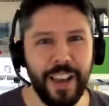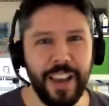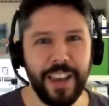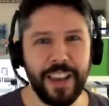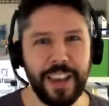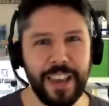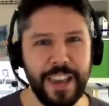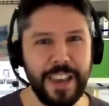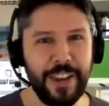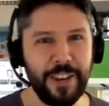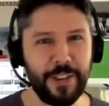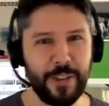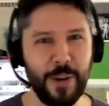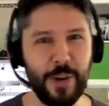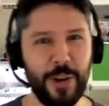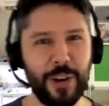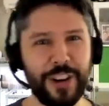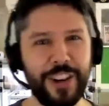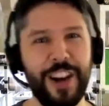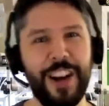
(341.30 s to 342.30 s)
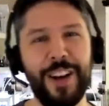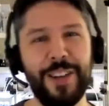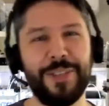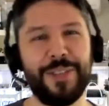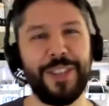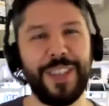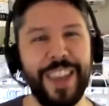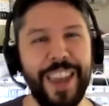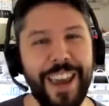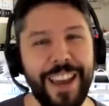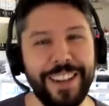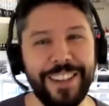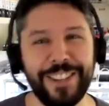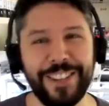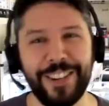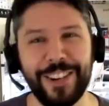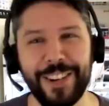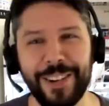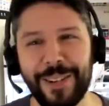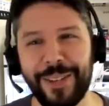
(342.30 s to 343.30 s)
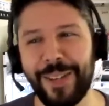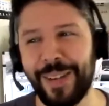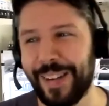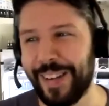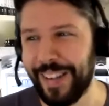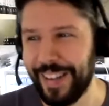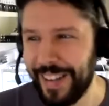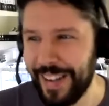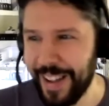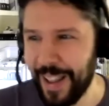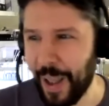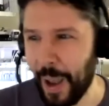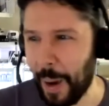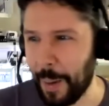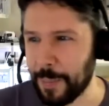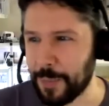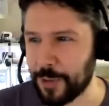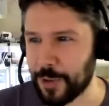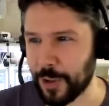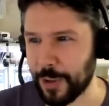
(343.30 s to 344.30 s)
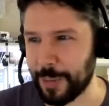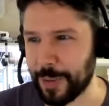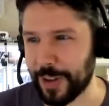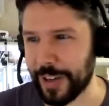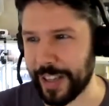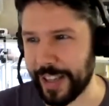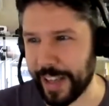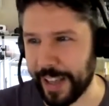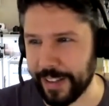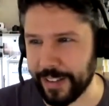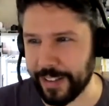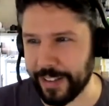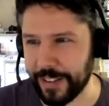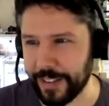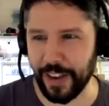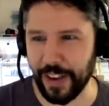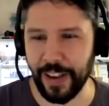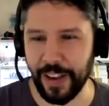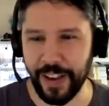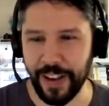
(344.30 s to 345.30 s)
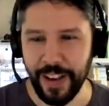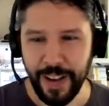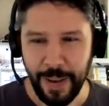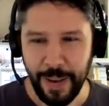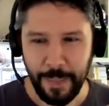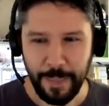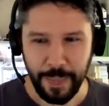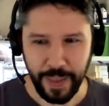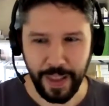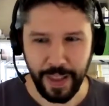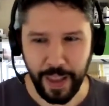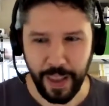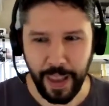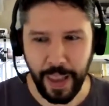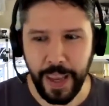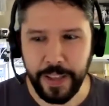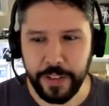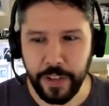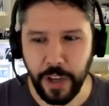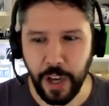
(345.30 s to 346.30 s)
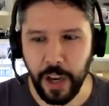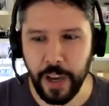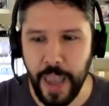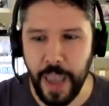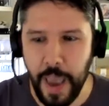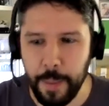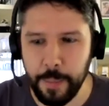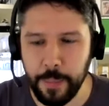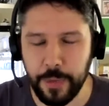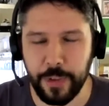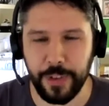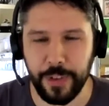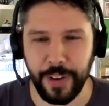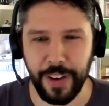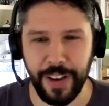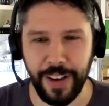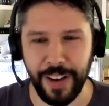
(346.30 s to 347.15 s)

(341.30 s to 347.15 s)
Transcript: he's your guy for that. So I'm sure we're going to get hate IMs